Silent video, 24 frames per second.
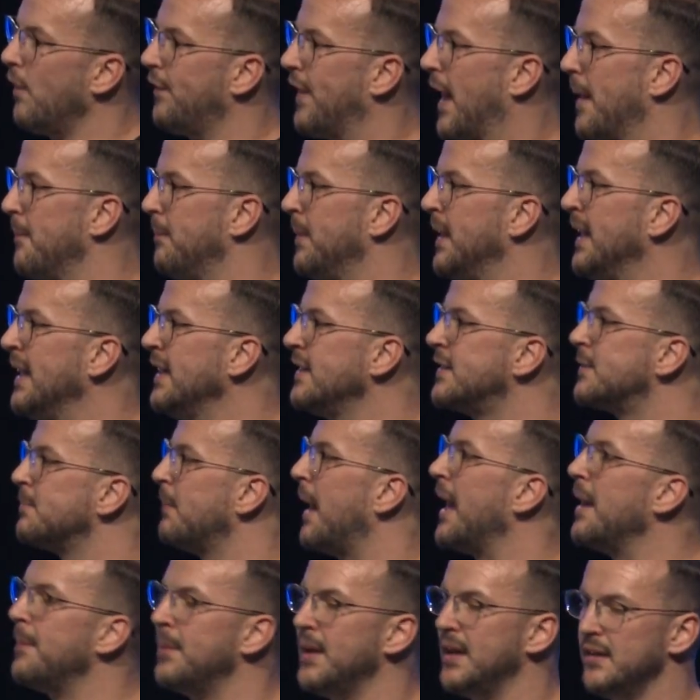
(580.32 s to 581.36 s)
what that means.
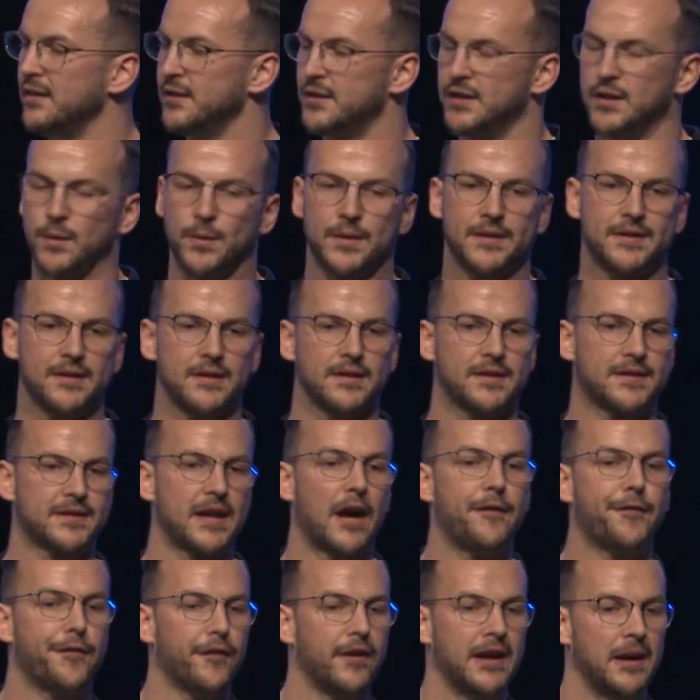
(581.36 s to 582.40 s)
Maybe she was
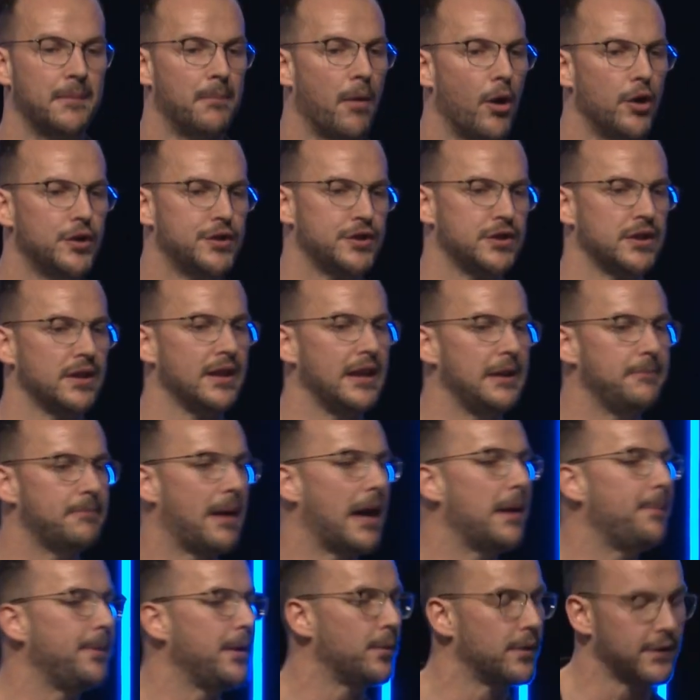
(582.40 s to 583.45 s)
suffering emotionally,
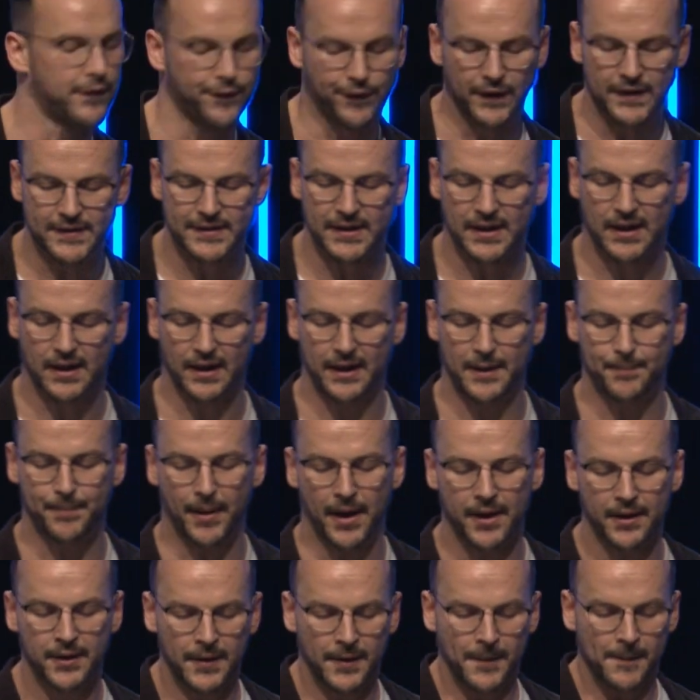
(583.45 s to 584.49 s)
maybe it was physically,
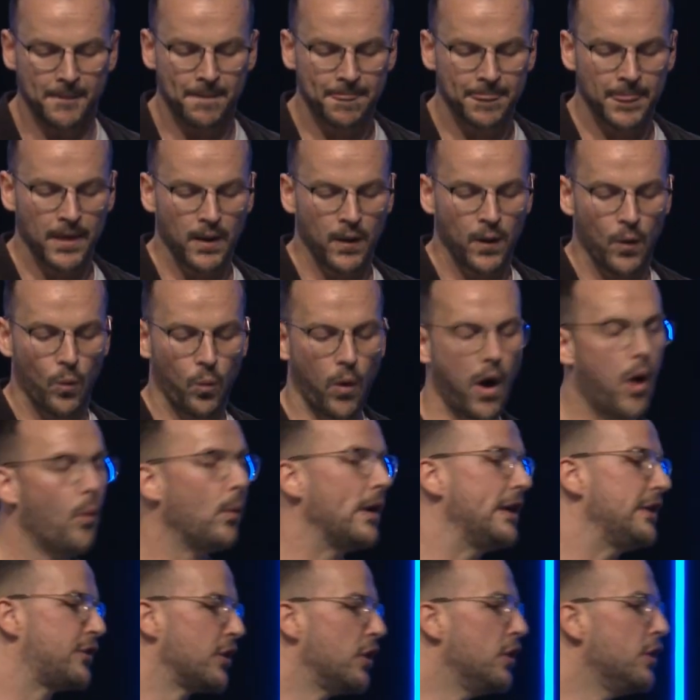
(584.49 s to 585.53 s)
but what
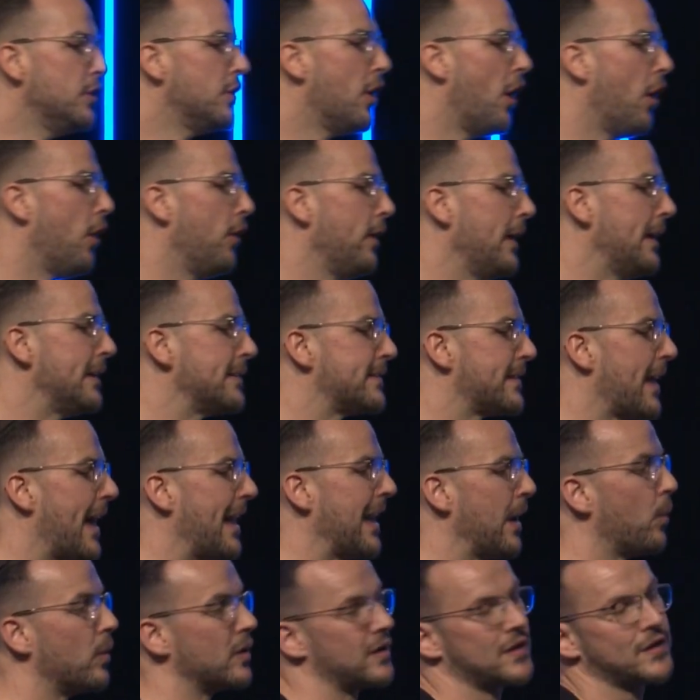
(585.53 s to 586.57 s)
we do know is
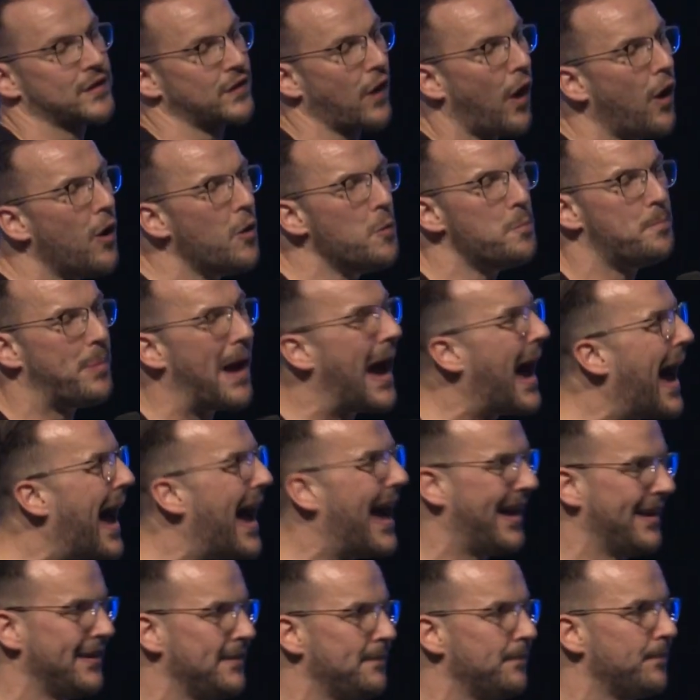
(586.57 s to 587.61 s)
that it was so
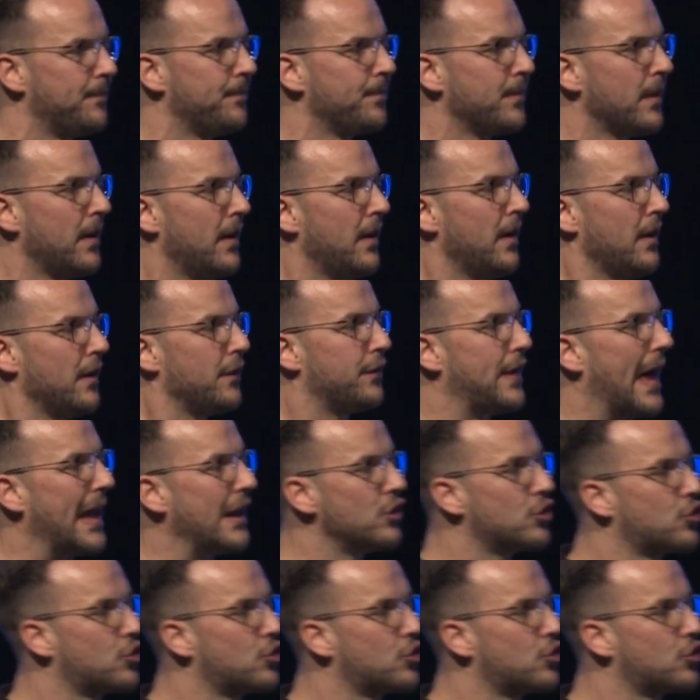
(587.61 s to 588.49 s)
bad that